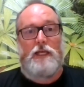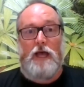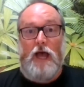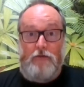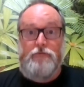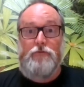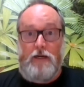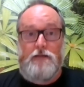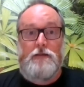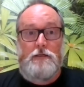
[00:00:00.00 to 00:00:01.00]
there are
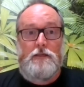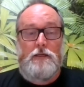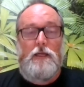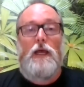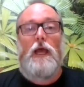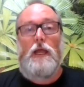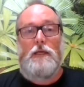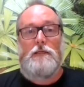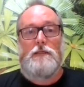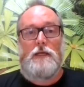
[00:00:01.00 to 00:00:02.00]
threatened.
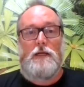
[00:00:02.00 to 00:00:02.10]
And